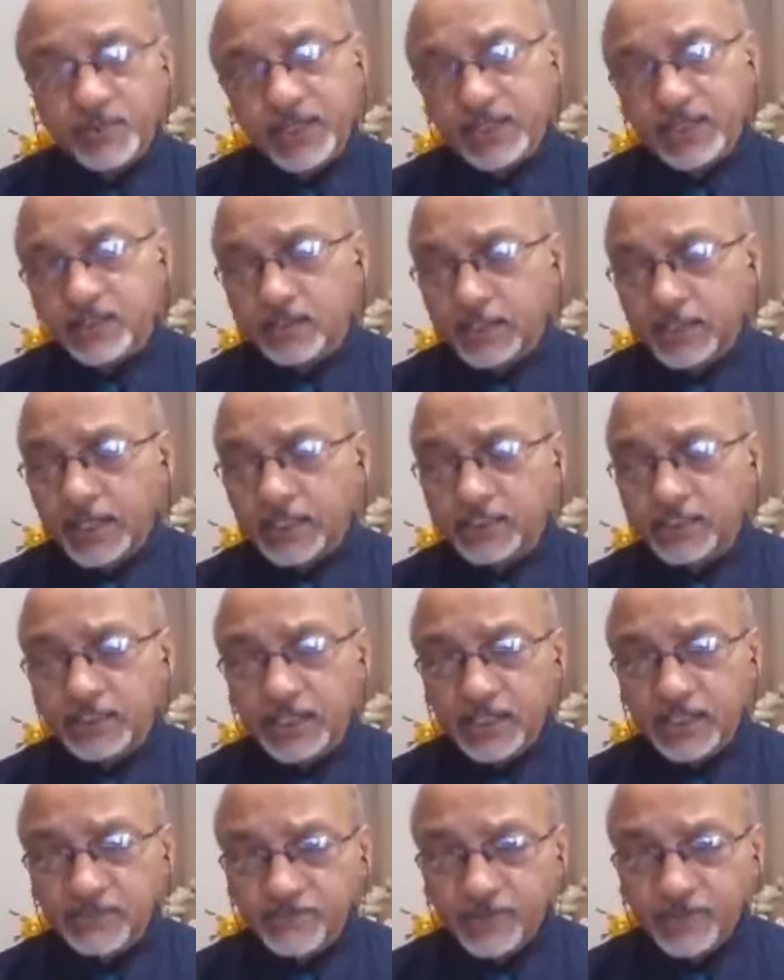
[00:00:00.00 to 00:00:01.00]
but at the
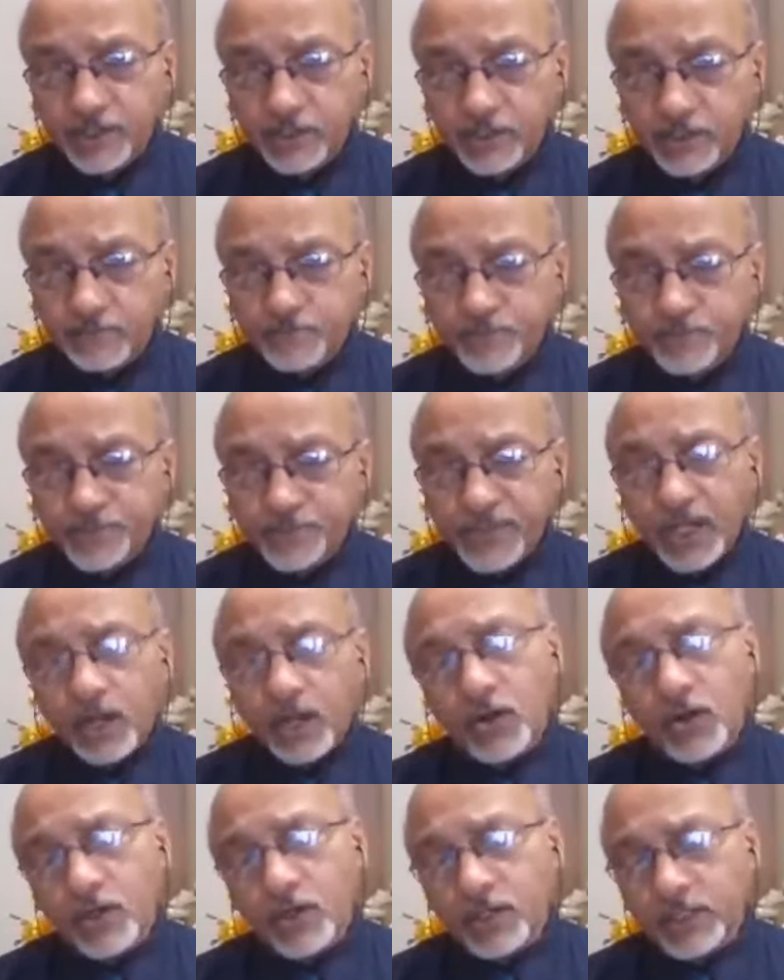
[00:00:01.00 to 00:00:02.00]
liver
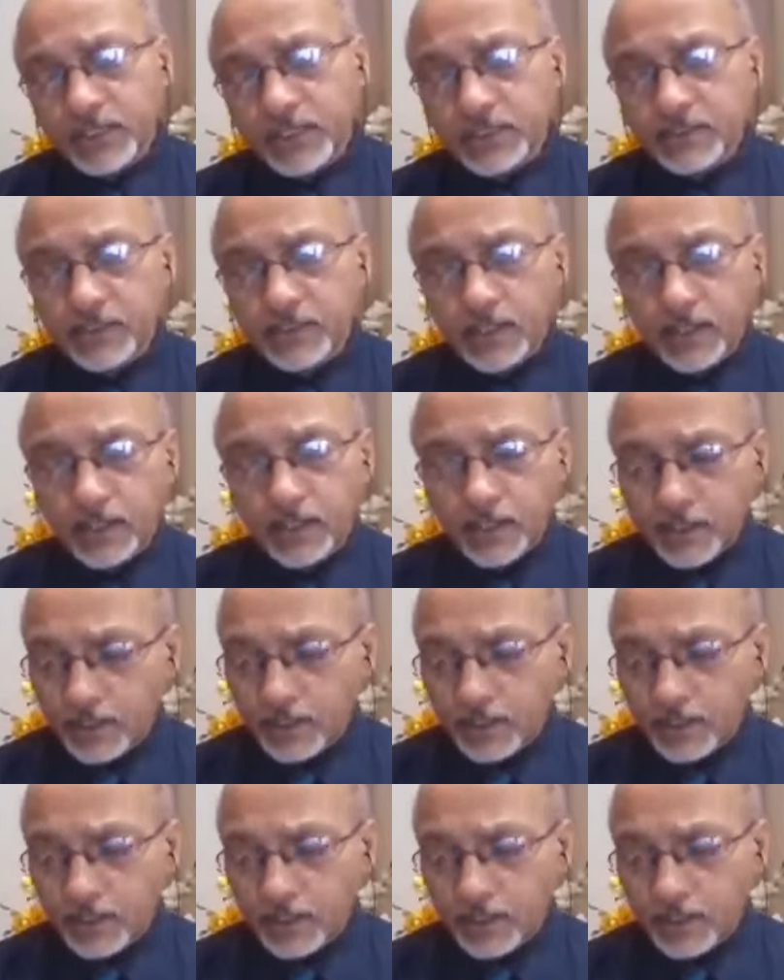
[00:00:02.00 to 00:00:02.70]
or in the